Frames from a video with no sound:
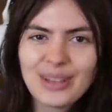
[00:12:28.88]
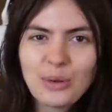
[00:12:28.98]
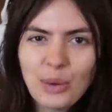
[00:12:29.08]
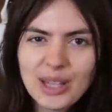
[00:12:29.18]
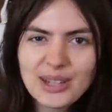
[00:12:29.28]

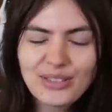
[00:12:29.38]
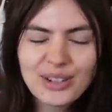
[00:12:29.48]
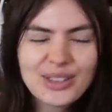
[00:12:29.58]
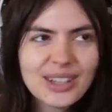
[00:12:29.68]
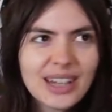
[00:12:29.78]
Way
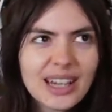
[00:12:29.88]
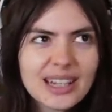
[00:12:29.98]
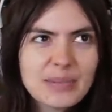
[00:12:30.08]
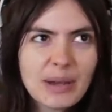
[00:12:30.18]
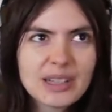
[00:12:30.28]
different than I
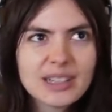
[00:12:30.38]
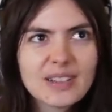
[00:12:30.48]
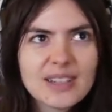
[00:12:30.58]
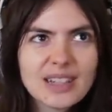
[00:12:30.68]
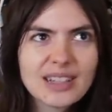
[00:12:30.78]
expected in
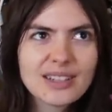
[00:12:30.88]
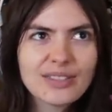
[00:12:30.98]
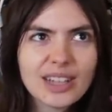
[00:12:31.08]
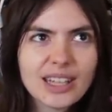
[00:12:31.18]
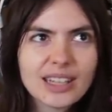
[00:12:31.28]
the sense of
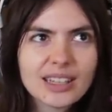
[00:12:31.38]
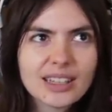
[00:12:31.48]
like,